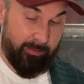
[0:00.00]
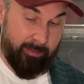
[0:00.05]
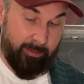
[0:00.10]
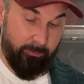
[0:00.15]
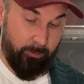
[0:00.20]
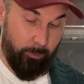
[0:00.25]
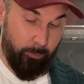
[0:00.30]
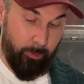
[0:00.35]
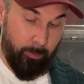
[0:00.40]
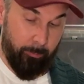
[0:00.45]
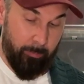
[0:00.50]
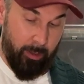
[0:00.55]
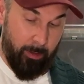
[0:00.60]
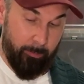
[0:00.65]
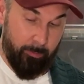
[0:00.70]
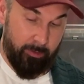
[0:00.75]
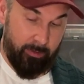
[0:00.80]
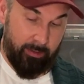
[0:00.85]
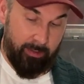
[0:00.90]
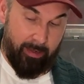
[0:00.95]
even
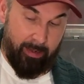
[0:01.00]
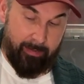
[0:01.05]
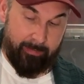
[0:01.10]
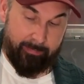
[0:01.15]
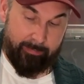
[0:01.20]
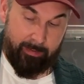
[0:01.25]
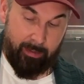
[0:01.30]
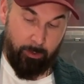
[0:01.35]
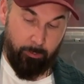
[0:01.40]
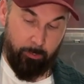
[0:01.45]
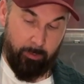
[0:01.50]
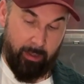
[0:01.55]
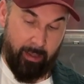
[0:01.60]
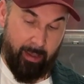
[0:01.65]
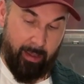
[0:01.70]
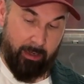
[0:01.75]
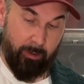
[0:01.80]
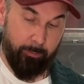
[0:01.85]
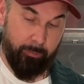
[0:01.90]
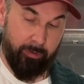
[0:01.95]
remember the last time we
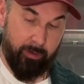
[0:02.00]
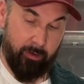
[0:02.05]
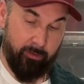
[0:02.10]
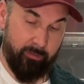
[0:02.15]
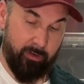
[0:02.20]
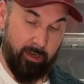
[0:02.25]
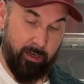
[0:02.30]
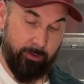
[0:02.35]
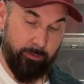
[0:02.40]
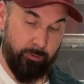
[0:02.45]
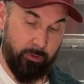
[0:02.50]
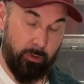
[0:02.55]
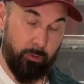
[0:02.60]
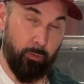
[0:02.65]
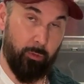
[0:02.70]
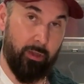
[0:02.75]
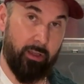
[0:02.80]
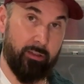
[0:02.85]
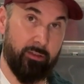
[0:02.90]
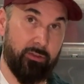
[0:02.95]
had a pair of Air Jordan
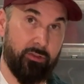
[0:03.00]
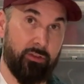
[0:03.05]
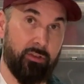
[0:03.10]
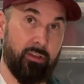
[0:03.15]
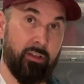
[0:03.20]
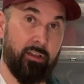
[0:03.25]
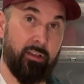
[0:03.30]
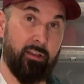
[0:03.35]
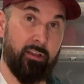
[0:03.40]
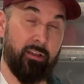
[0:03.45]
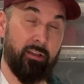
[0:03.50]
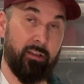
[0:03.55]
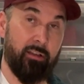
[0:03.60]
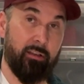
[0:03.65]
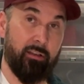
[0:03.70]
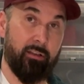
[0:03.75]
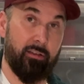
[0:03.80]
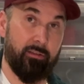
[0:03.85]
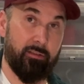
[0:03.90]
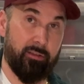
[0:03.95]
1s,
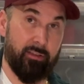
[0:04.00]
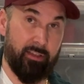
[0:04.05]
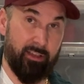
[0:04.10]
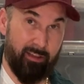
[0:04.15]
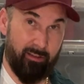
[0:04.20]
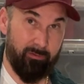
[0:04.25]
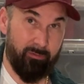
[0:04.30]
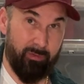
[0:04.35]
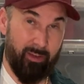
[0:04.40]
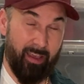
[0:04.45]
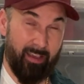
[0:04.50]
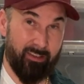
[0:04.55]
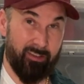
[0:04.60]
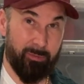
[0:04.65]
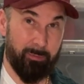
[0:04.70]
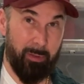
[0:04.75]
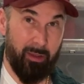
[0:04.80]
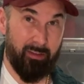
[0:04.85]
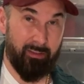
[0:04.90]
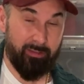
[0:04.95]
the
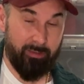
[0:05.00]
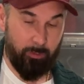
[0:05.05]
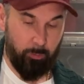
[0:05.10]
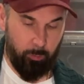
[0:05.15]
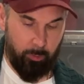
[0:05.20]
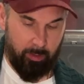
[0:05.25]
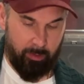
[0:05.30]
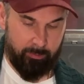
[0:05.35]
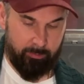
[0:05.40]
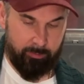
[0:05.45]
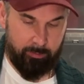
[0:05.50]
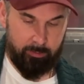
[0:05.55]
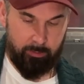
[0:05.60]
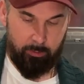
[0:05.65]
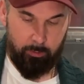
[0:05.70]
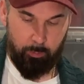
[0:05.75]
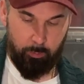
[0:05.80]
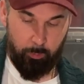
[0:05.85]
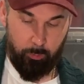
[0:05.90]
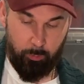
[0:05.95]
expensive ones,
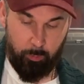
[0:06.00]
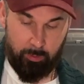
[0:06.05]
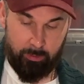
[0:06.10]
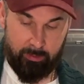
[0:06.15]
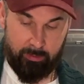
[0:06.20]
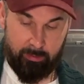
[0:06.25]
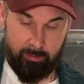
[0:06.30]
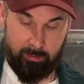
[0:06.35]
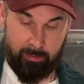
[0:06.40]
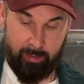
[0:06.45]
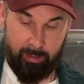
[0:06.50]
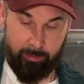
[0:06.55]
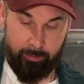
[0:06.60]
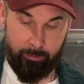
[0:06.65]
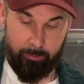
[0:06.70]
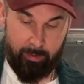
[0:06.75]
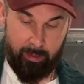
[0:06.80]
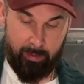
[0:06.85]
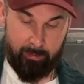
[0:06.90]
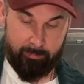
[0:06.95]
with
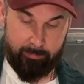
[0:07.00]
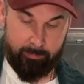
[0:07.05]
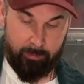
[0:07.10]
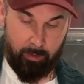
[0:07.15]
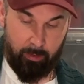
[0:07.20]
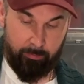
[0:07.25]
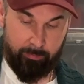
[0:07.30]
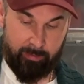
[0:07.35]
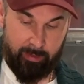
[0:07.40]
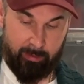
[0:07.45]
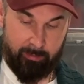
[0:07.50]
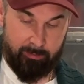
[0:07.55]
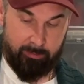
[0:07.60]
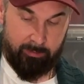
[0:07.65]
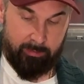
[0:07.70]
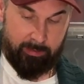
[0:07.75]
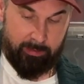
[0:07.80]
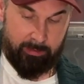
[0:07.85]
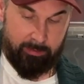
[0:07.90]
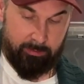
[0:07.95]
leather as soft as
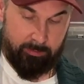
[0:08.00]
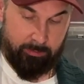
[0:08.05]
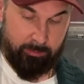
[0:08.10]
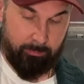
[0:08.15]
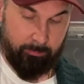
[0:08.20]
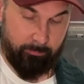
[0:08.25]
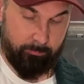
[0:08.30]
these.